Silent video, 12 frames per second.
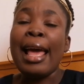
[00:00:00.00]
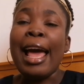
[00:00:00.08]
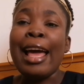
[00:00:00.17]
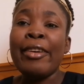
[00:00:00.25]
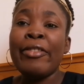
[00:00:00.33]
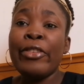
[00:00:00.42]

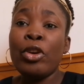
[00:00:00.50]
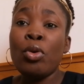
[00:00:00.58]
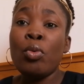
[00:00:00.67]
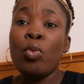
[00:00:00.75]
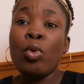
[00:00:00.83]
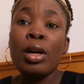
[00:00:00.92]
I
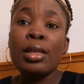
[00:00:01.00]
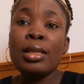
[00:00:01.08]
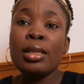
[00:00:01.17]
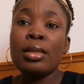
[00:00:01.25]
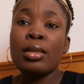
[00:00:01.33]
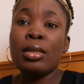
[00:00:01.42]
feel what
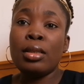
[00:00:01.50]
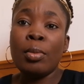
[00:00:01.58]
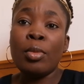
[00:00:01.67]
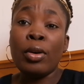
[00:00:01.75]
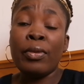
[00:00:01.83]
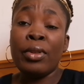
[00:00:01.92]

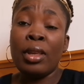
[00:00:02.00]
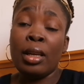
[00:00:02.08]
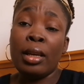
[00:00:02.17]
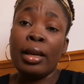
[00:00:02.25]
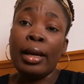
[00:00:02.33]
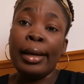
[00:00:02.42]
some of
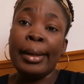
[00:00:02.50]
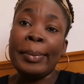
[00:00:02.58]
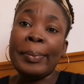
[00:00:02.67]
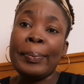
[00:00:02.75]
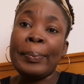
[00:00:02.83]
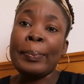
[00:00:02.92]

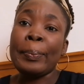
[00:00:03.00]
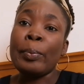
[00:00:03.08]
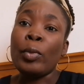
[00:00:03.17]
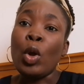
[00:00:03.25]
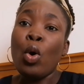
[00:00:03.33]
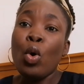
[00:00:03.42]
the
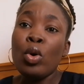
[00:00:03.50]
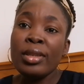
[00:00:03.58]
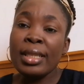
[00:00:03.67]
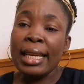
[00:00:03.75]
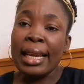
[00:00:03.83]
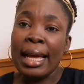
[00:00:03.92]

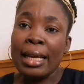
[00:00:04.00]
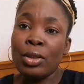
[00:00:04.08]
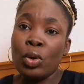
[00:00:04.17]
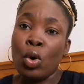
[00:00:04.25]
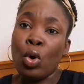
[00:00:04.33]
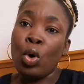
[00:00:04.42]

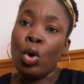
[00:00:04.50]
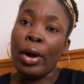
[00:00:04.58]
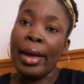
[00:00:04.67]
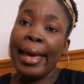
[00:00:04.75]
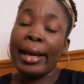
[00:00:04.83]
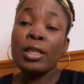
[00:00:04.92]
wholesalers
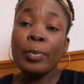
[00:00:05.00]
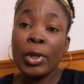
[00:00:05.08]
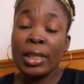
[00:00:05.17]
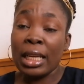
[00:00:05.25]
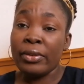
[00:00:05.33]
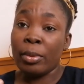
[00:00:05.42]
or
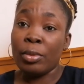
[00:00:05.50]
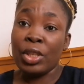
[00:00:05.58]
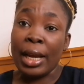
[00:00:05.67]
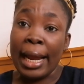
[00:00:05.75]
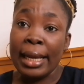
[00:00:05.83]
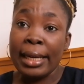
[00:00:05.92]
exporters from
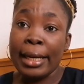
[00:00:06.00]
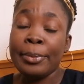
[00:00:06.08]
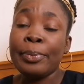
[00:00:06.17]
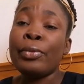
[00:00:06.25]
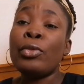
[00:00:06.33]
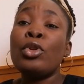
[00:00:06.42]
China
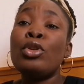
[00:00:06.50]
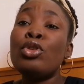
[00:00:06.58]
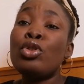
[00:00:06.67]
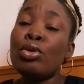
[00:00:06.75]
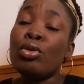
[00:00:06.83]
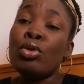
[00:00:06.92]

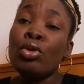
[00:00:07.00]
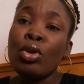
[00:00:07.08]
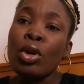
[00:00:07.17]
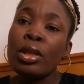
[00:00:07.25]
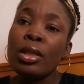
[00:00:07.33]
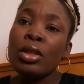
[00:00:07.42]
do
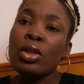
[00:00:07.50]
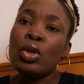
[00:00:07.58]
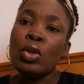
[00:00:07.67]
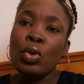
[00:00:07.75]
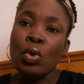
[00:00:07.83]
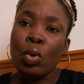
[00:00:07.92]
not
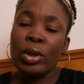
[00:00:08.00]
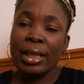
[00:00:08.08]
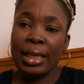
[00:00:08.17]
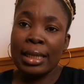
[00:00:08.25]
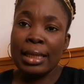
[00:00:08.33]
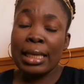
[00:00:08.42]

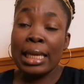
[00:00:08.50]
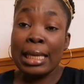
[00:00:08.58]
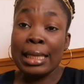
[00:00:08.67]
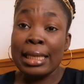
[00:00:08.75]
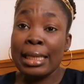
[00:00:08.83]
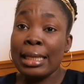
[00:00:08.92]
notice
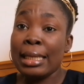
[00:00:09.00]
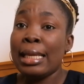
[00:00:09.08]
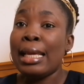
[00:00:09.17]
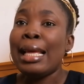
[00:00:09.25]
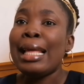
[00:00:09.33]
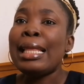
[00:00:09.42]
is
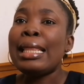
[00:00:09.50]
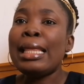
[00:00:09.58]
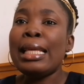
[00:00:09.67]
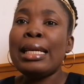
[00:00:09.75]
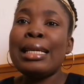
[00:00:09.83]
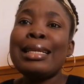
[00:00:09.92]

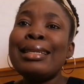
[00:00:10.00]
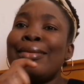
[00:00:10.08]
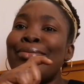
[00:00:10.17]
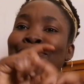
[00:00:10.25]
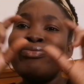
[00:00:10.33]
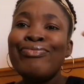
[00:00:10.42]
the
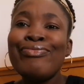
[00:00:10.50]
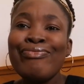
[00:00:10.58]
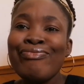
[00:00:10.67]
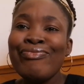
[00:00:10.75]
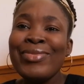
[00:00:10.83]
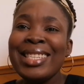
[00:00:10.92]

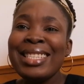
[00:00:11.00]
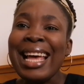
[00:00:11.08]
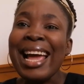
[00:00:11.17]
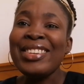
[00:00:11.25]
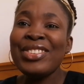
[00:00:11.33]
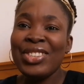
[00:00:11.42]

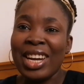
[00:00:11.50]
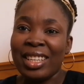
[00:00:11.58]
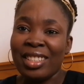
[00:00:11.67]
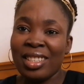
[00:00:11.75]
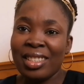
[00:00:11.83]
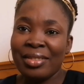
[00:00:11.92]
size
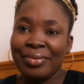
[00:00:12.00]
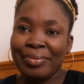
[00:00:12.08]
chart.